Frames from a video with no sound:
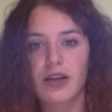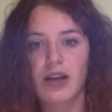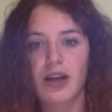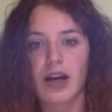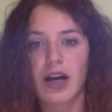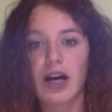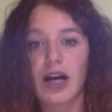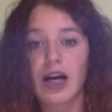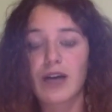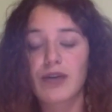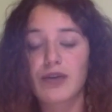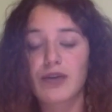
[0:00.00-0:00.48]

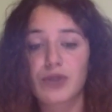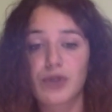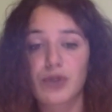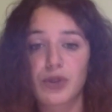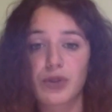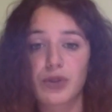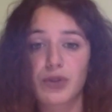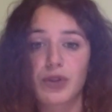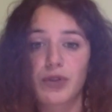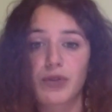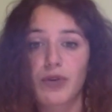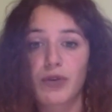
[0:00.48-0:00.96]
after
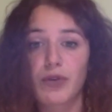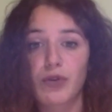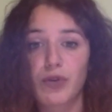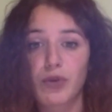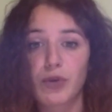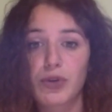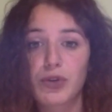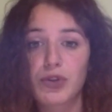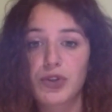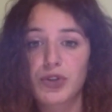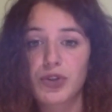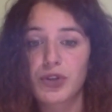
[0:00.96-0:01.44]
the
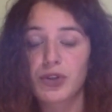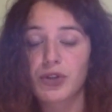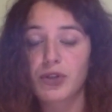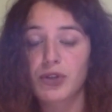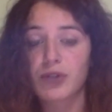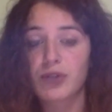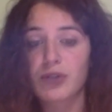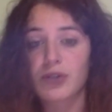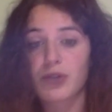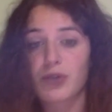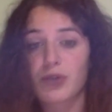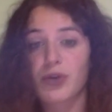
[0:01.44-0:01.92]
revolution,
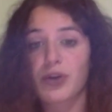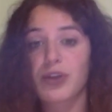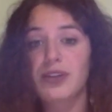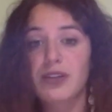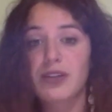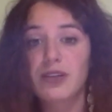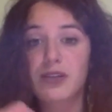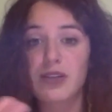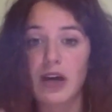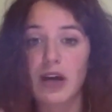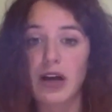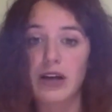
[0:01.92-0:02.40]
not
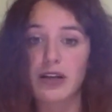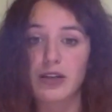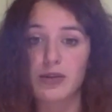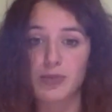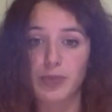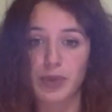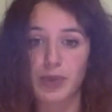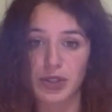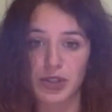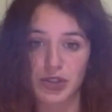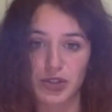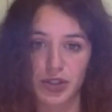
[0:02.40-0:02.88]
criticize
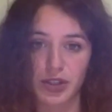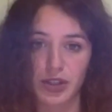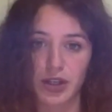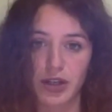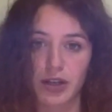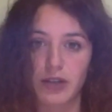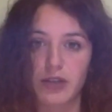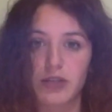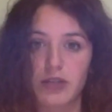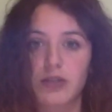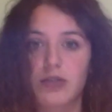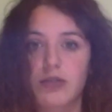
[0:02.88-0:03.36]

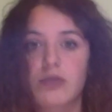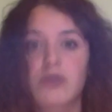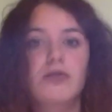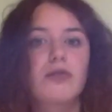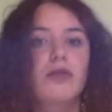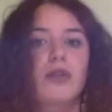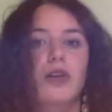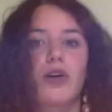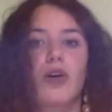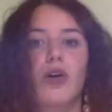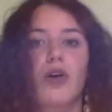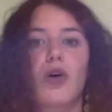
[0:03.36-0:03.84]
Pashinyan
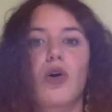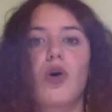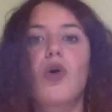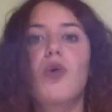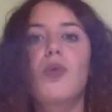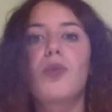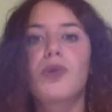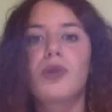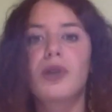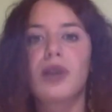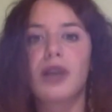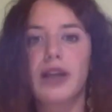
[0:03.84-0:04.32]

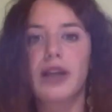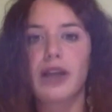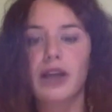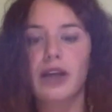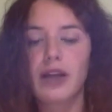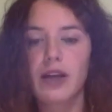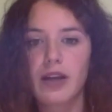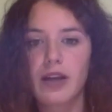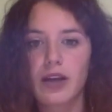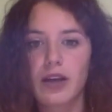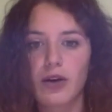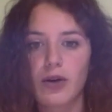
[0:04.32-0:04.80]

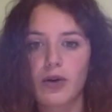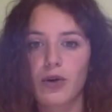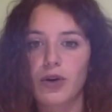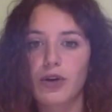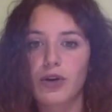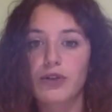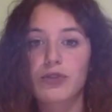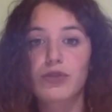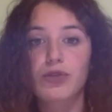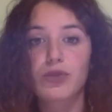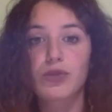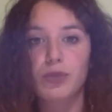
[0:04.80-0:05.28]
openly
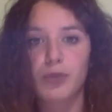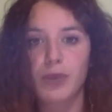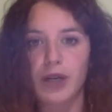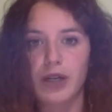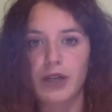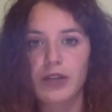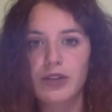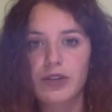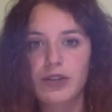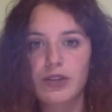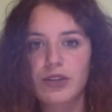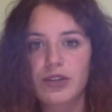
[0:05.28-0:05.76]
or too
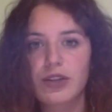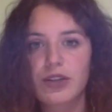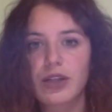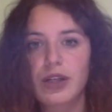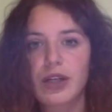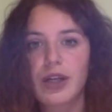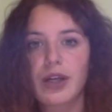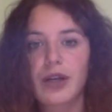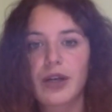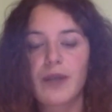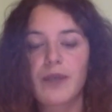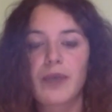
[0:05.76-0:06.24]
much.
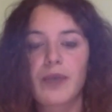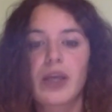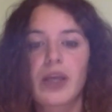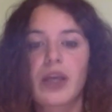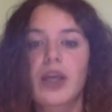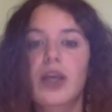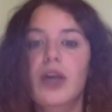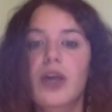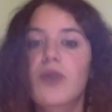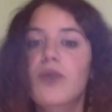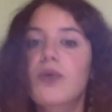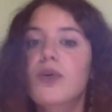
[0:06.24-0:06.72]

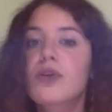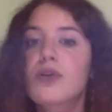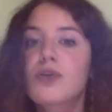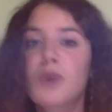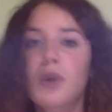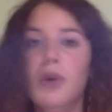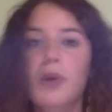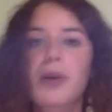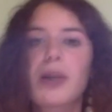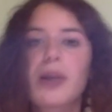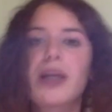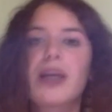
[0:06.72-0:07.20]
He was
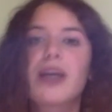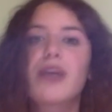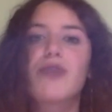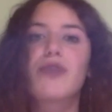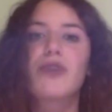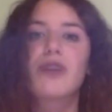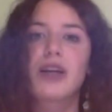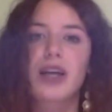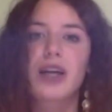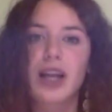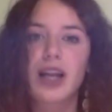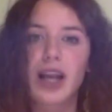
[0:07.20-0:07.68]
probably
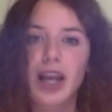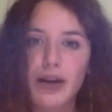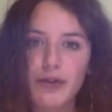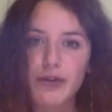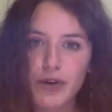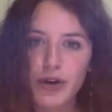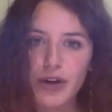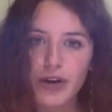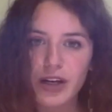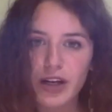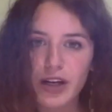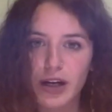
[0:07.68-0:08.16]
even clever
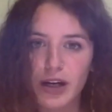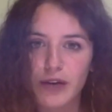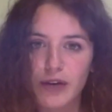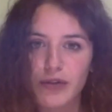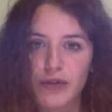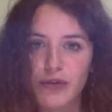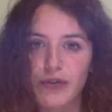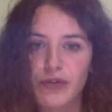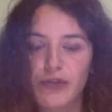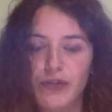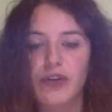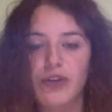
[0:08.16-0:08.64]
enough,
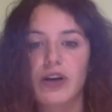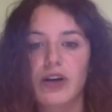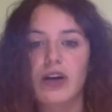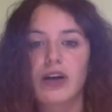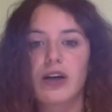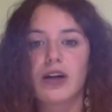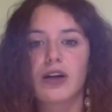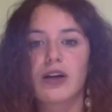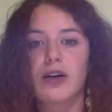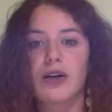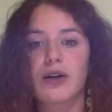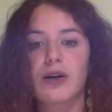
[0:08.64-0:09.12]

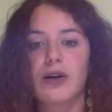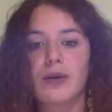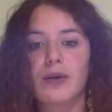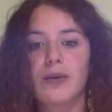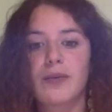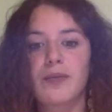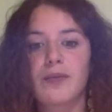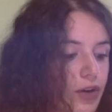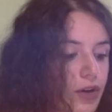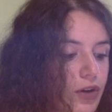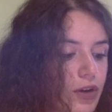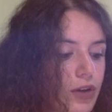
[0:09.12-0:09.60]

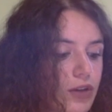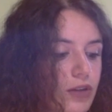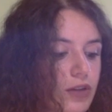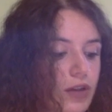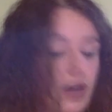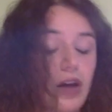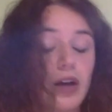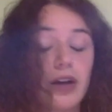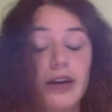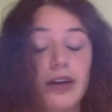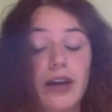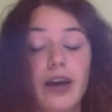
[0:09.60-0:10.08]
not
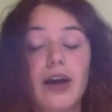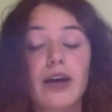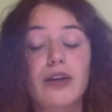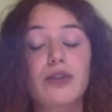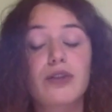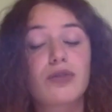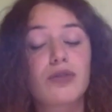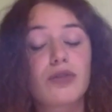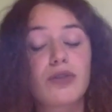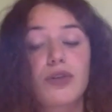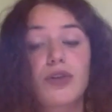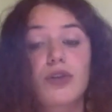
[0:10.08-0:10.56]

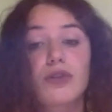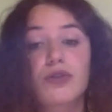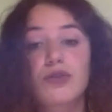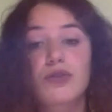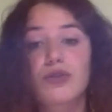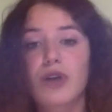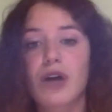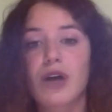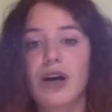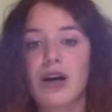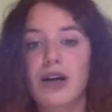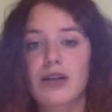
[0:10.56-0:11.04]
to
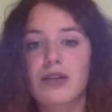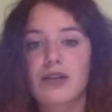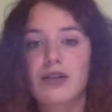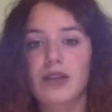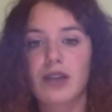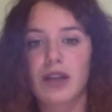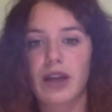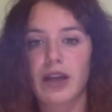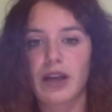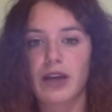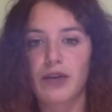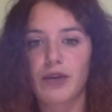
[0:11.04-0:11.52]
ask
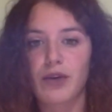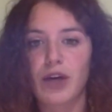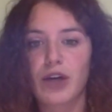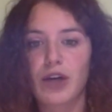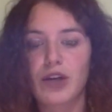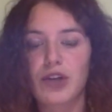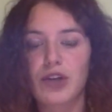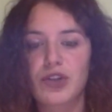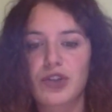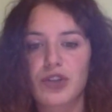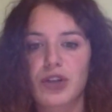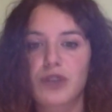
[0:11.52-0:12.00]
like
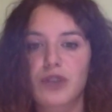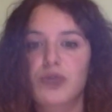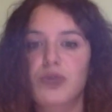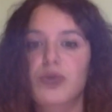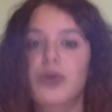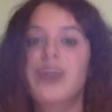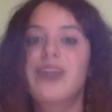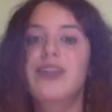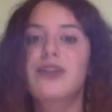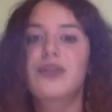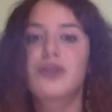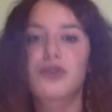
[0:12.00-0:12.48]
Russia to
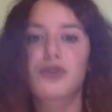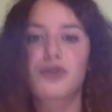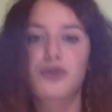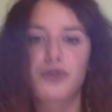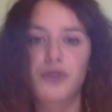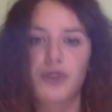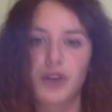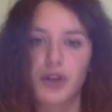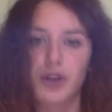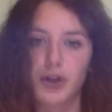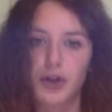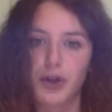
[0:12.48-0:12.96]

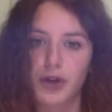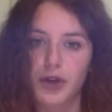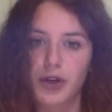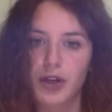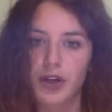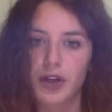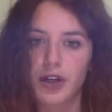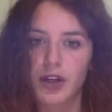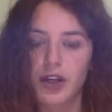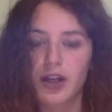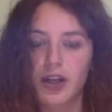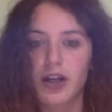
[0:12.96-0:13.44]
interfere
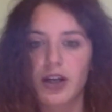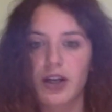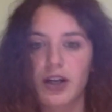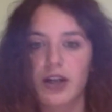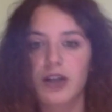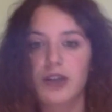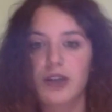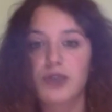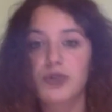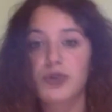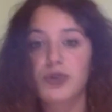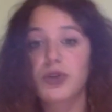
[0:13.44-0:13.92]

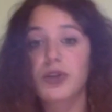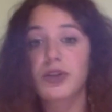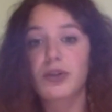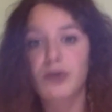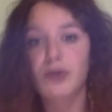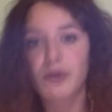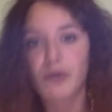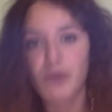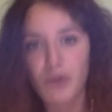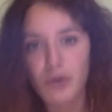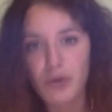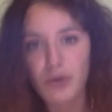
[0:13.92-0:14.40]
during the
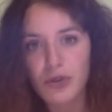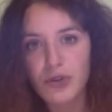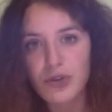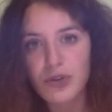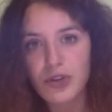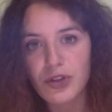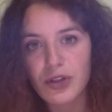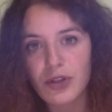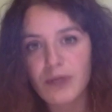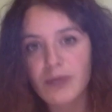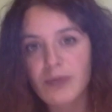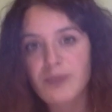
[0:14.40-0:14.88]

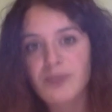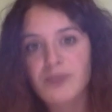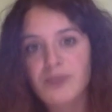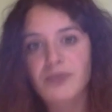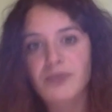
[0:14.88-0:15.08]
revolution.